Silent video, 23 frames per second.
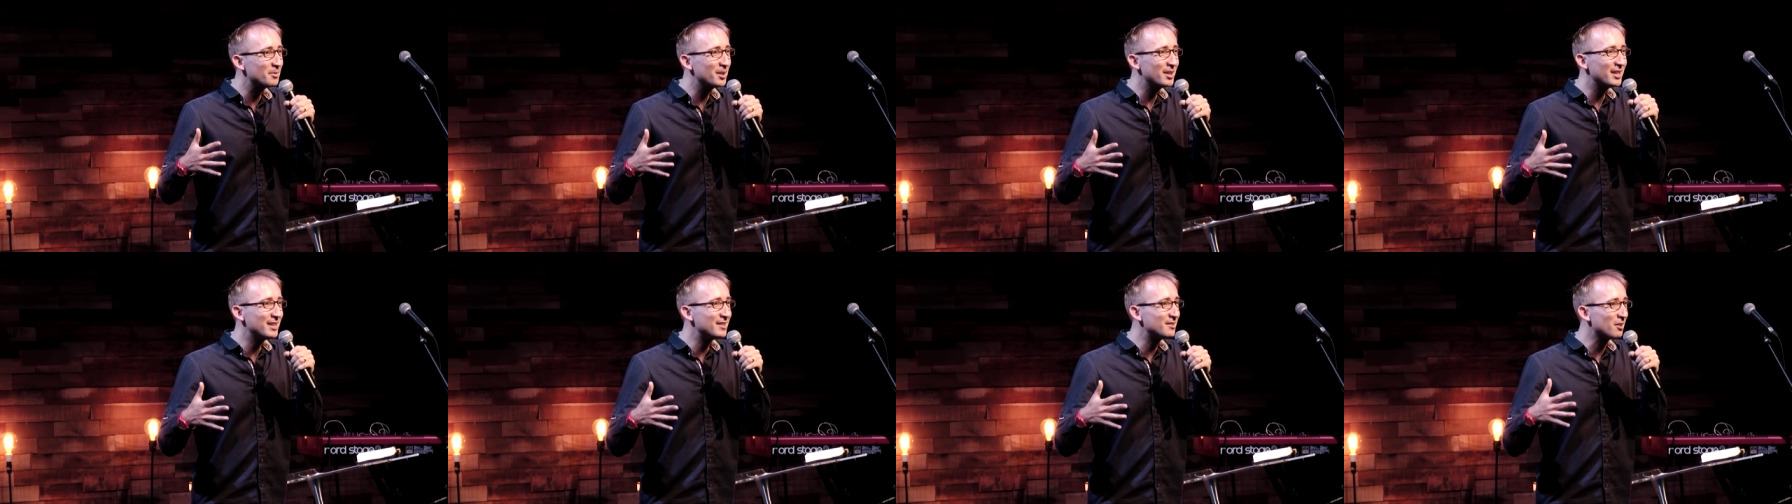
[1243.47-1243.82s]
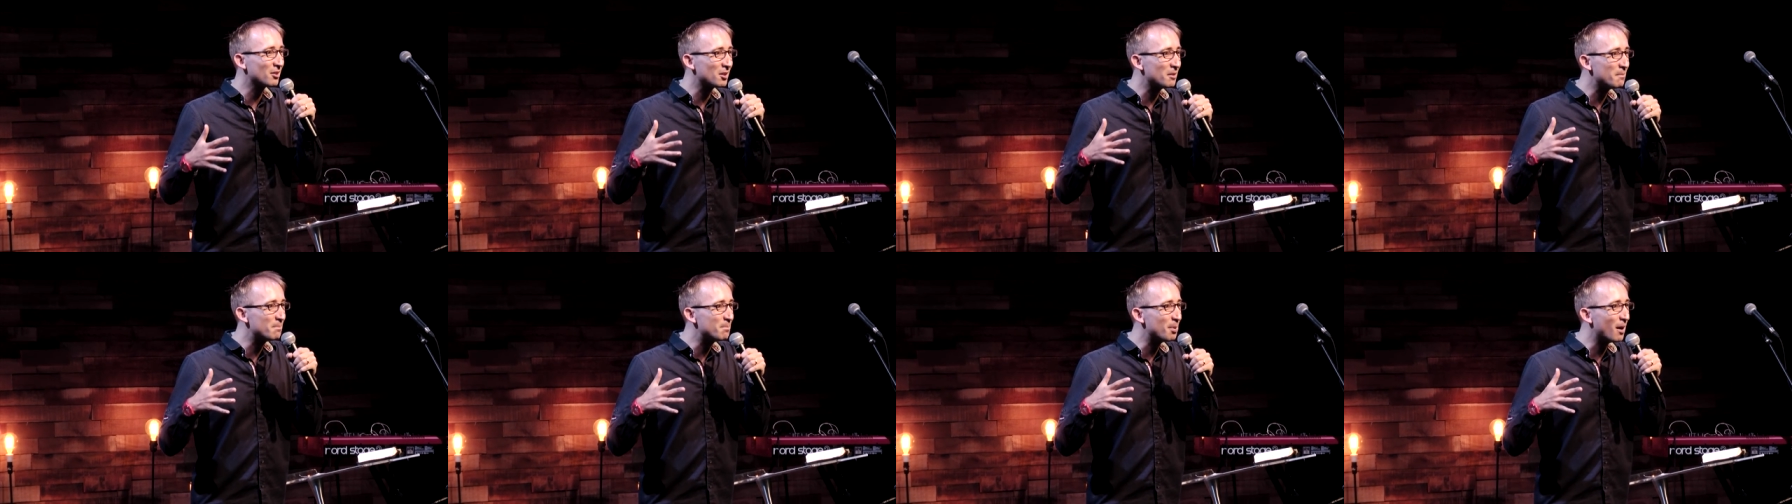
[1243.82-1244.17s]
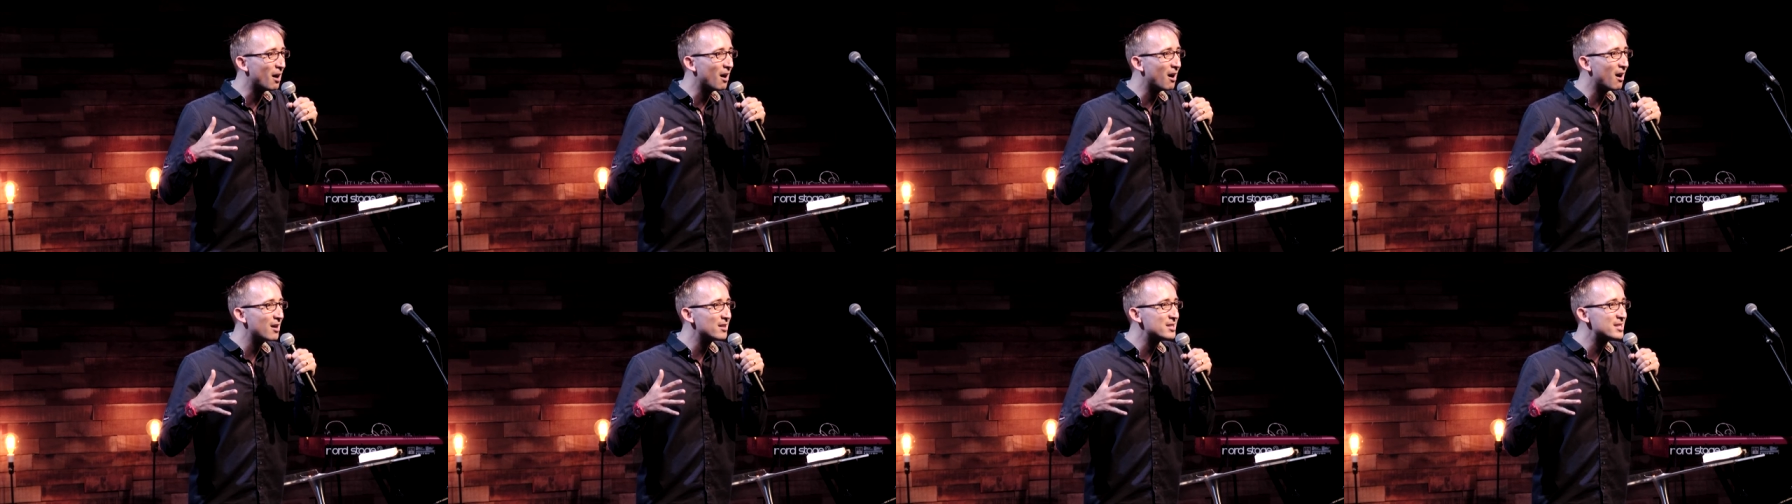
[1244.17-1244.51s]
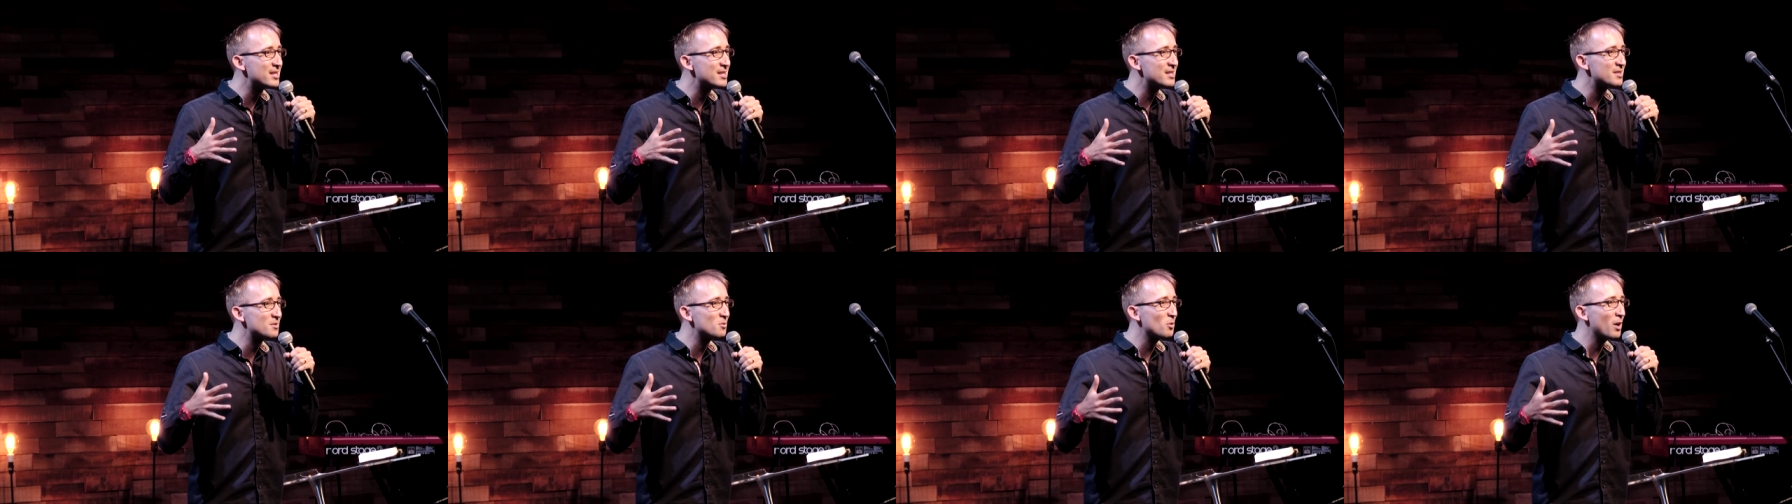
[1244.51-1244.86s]
He's not going to barge
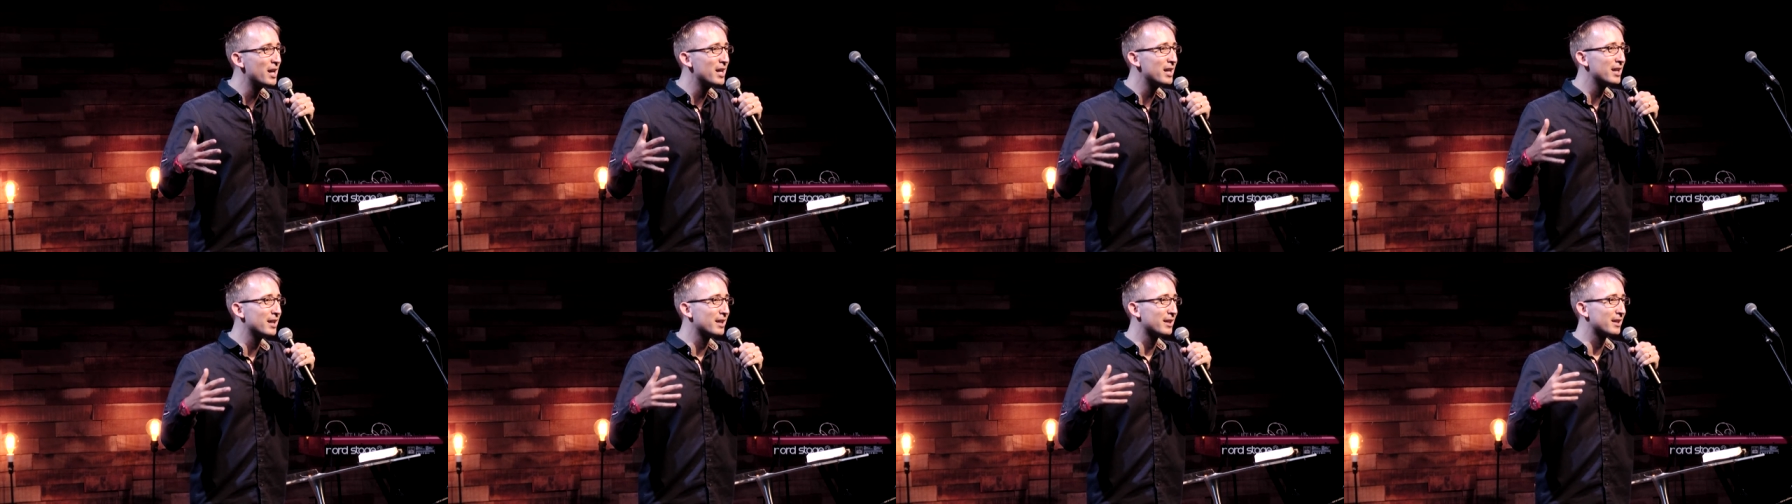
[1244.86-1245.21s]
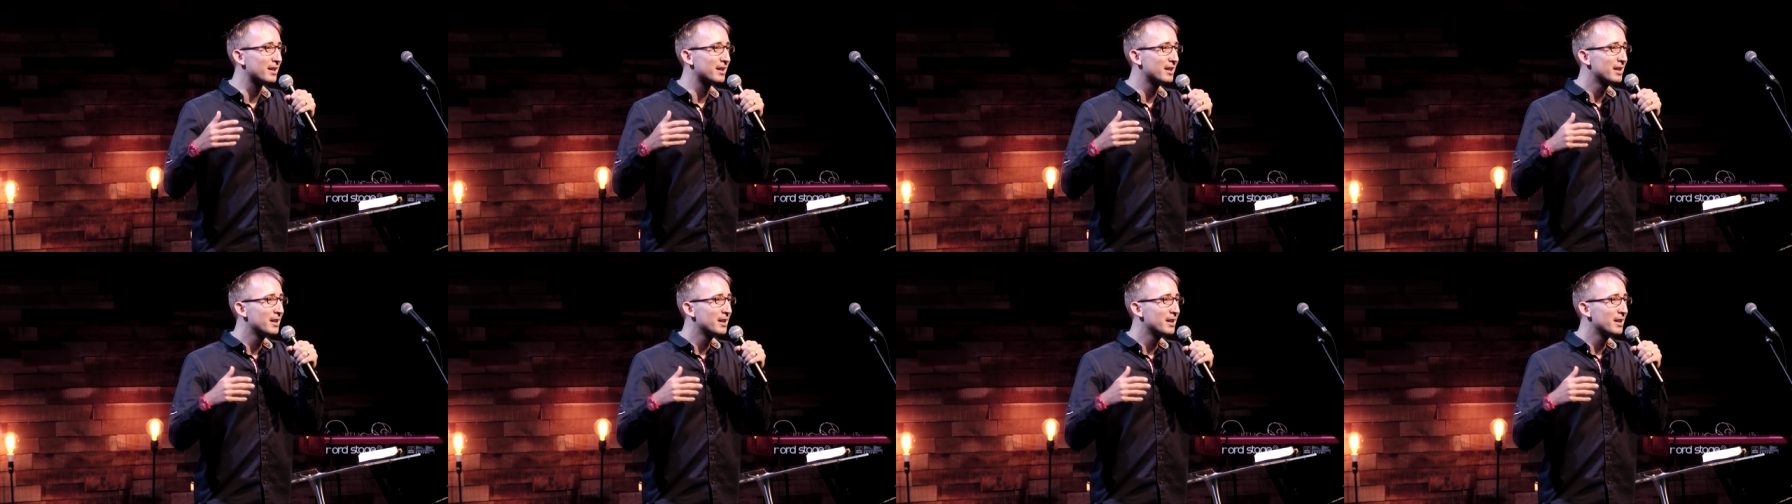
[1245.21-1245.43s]
his way in.